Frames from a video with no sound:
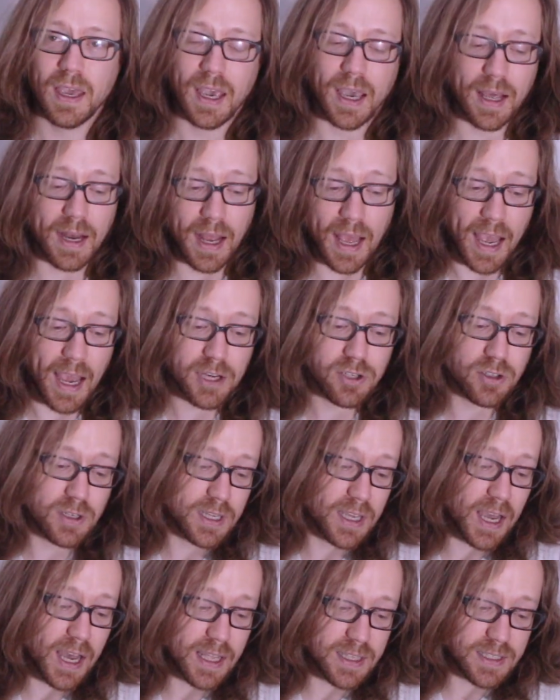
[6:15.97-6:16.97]
And I actually
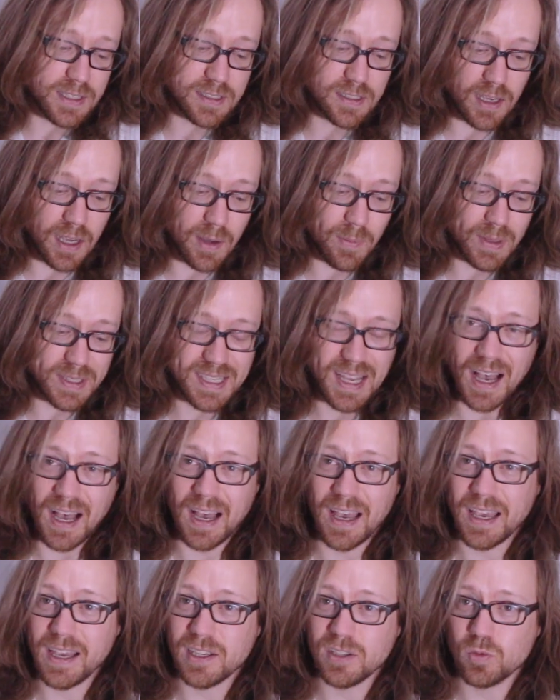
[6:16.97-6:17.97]
got some as
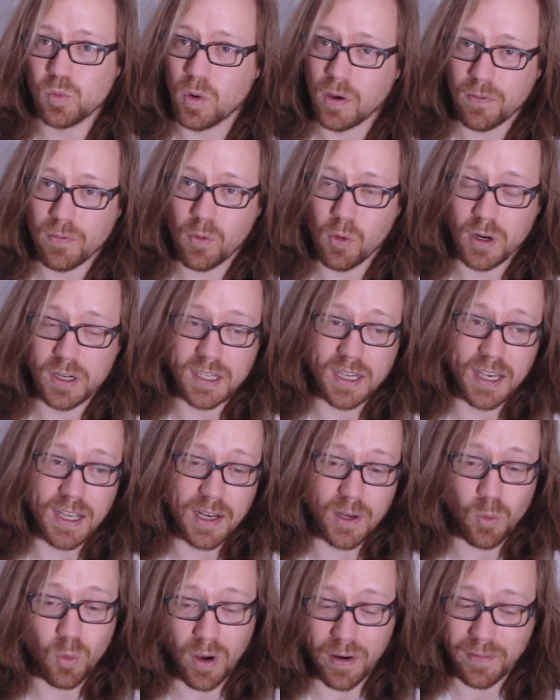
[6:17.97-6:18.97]
high as 114
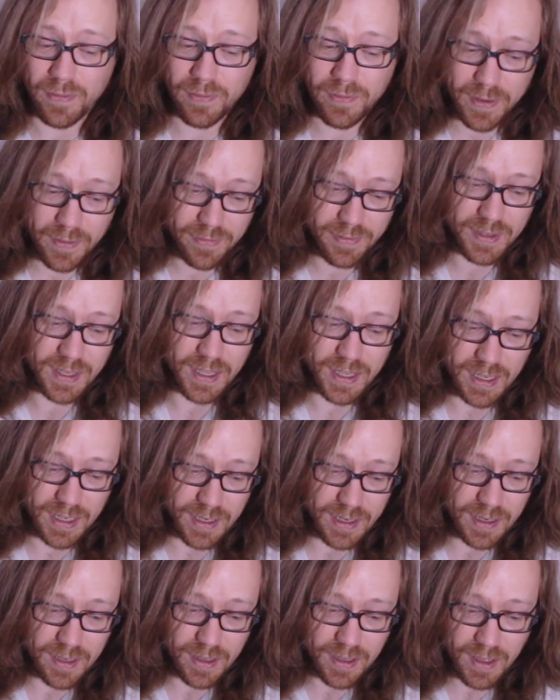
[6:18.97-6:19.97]
and
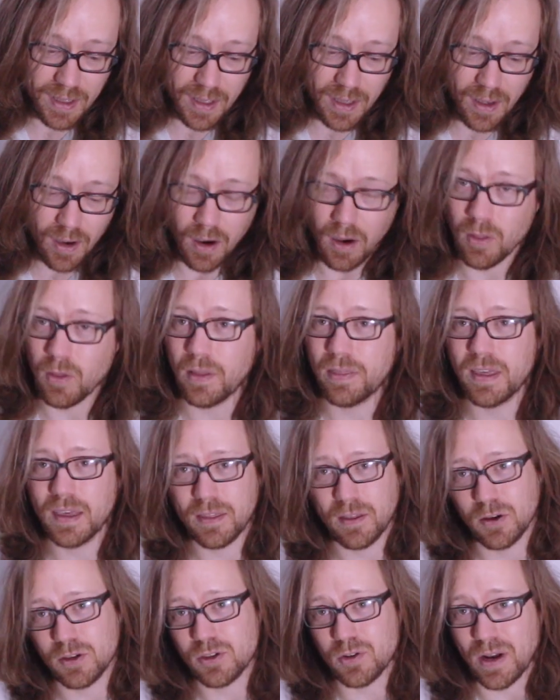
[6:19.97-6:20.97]
115, although I think
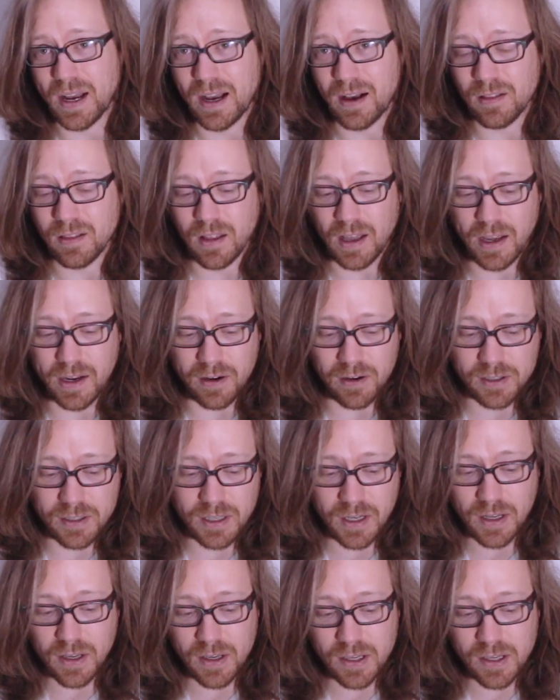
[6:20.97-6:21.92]
those are outliers.